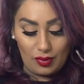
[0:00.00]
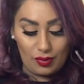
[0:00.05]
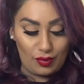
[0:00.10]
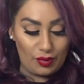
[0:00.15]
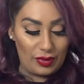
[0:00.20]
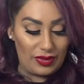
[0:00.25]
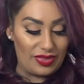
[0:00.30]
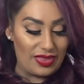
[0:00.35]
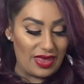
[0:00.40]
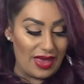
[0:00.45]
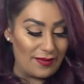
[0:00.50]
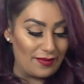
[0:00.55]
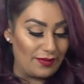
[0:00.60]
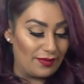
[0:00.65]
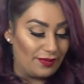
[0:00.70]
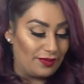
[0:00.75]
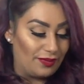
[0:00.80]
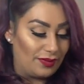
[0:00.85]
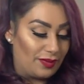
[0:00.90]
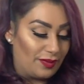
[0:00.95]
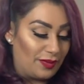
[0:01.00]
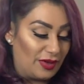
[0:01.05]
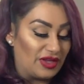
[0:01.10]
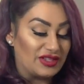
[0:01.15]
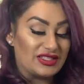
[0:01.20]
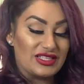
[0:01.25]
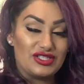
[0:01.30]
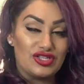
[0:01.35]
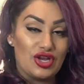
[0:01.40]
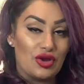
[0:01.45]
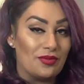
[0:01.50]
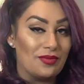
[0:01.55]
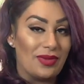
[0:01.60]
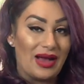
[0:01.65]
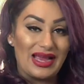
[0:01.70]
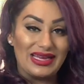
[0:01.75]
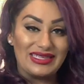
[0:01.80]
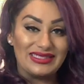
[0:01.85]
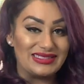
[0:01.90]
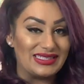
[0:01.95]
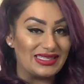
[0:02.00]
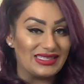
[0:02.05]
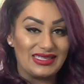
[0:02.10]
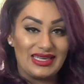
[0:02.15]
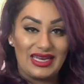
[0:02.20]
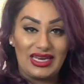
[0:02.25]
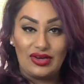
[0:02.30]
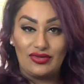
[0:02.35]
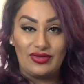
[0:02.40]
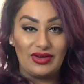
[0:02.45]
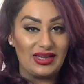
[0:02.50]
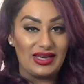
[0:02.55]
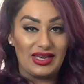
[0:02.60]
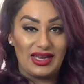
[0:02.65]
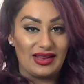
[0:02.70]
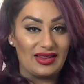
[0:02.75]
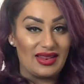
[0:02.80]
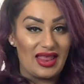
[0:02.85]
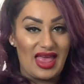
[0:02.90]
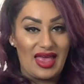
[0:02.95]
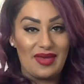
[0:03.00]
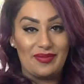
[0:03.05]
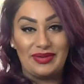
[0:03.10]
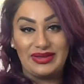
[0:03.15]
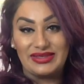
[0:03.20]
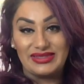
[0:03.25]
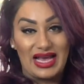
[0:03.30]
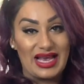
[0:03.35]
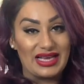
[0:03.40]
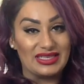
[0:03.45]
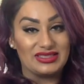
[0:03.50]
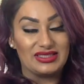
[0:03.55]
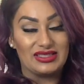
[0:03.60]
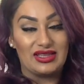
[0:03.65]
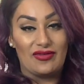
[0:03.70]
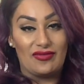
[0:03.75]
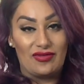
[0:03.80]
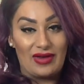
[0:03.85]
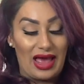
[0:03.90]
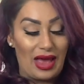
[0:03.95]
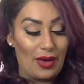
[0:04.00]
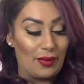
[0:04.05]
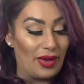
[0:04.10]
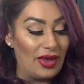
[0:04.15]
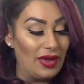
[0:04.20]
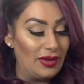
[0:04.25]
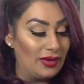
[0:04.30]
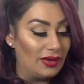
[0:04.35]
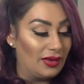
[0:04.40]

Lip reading: with them, because there's no binding ingredient in there besides the flour.